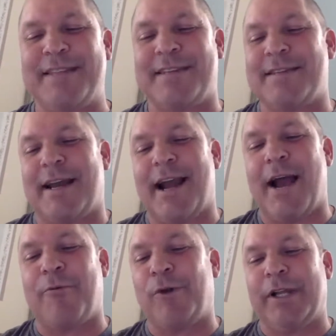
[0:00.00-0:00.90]
it's
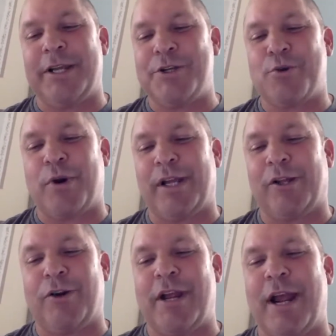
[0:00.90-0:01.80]
exciting. I really enjoy
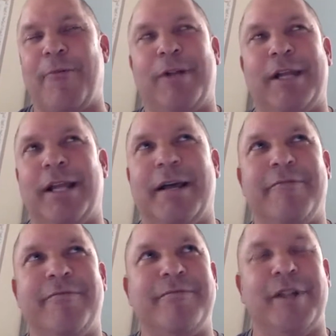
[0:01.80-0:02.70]
learning. I really
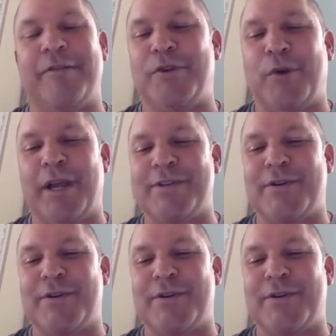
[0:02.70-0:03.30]
love doing it.